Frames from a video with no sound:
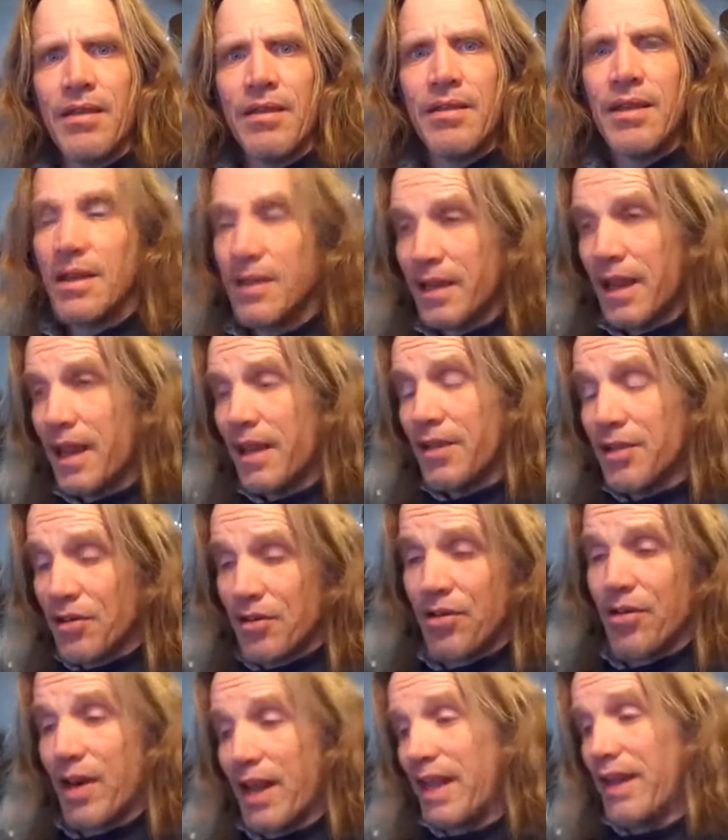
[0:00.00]
then yeah, you're
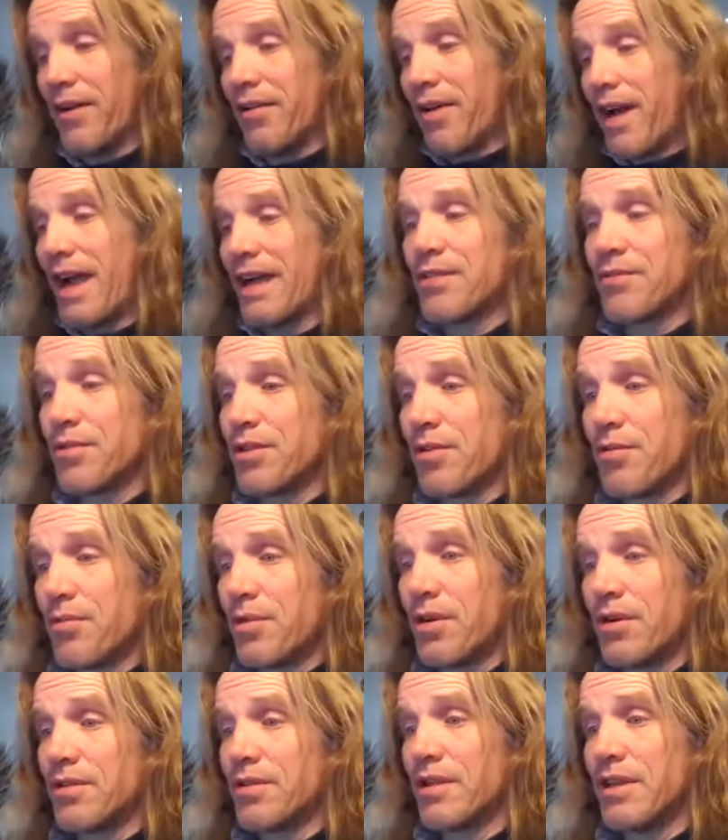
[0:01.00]
going to interact with the
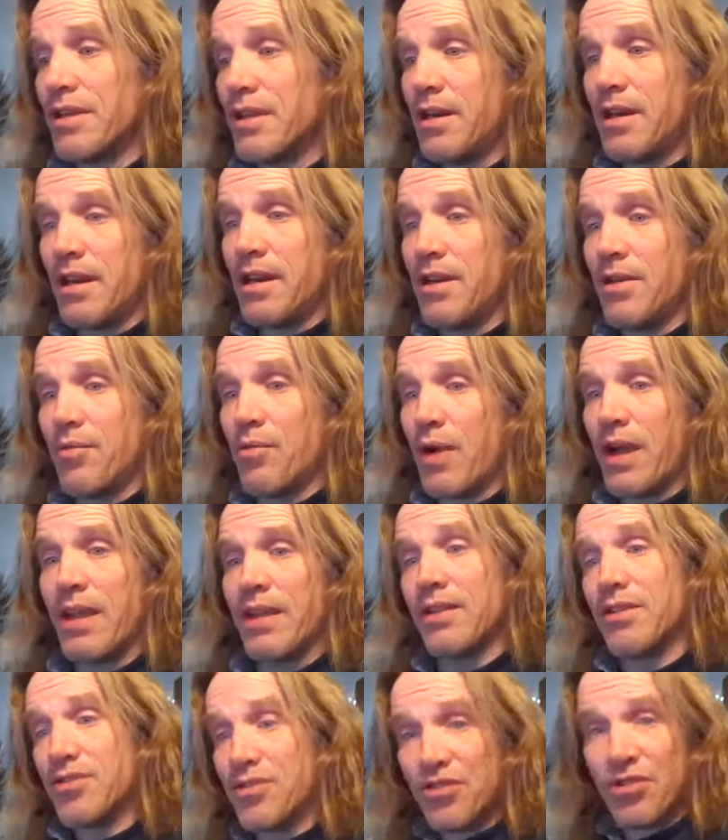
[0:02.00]
world in, in a way
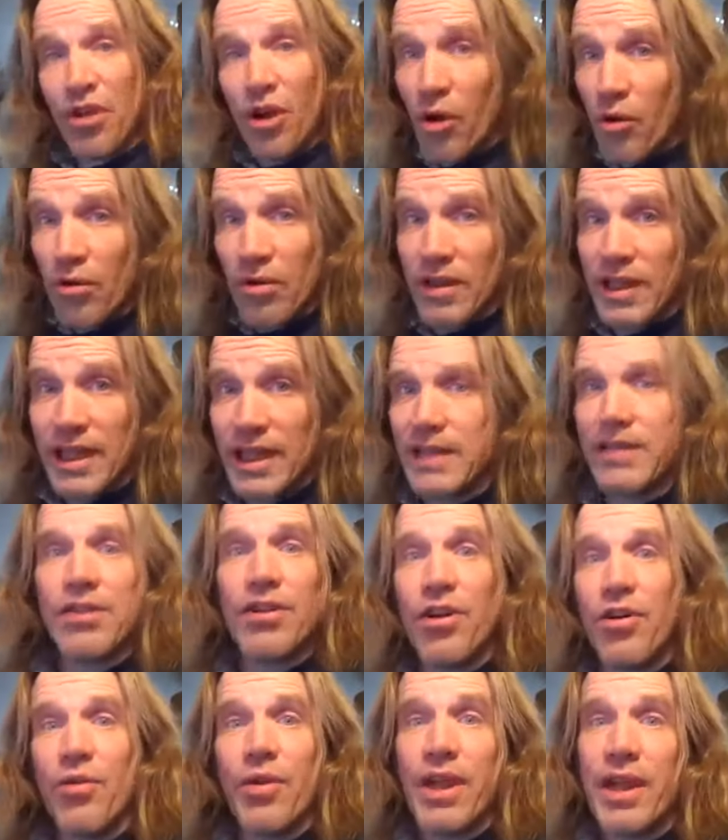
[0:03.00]
that's totally
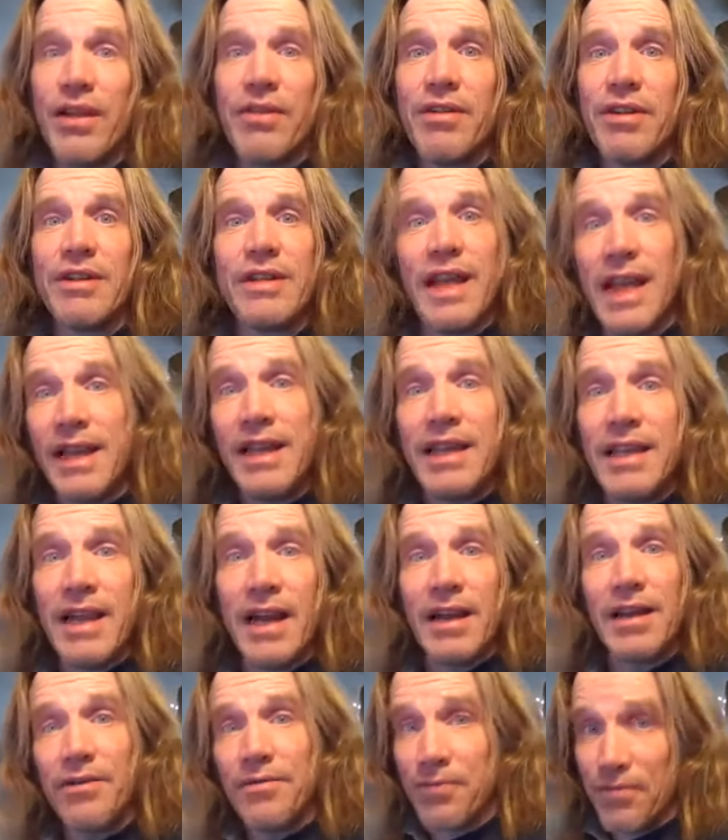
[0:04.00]
incoherent to any
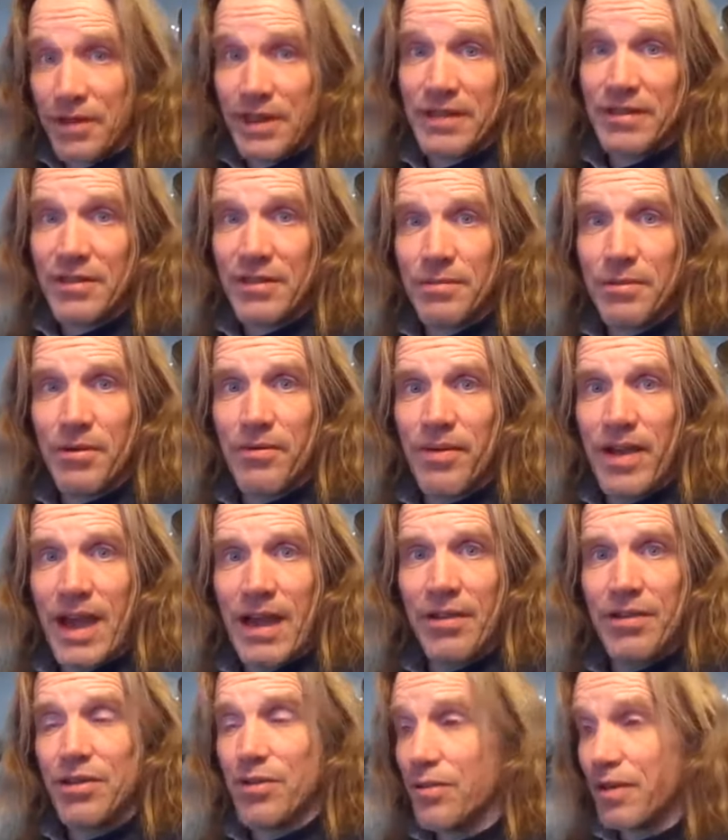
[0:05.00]
kind of reasonable
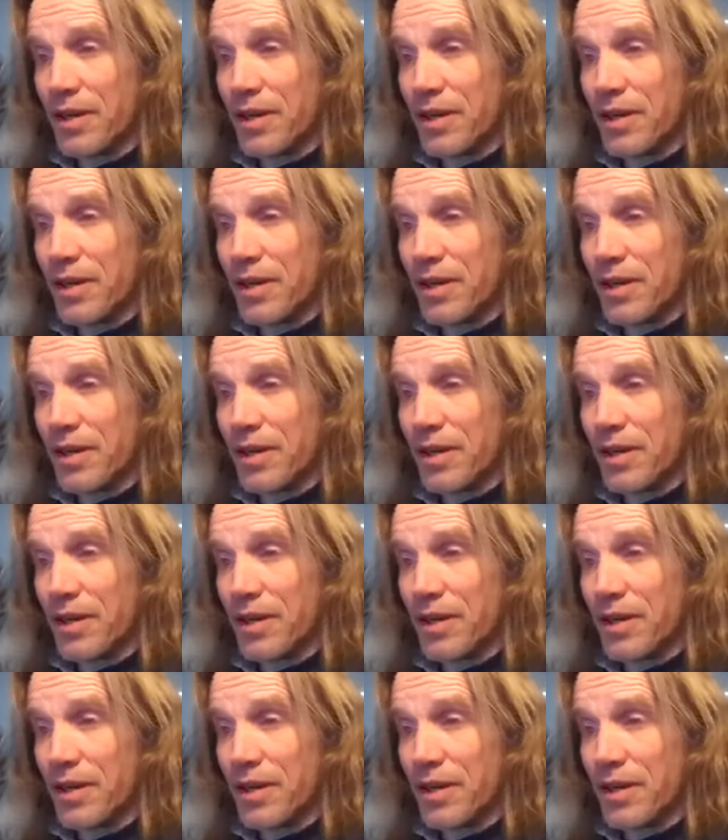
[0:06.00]
value.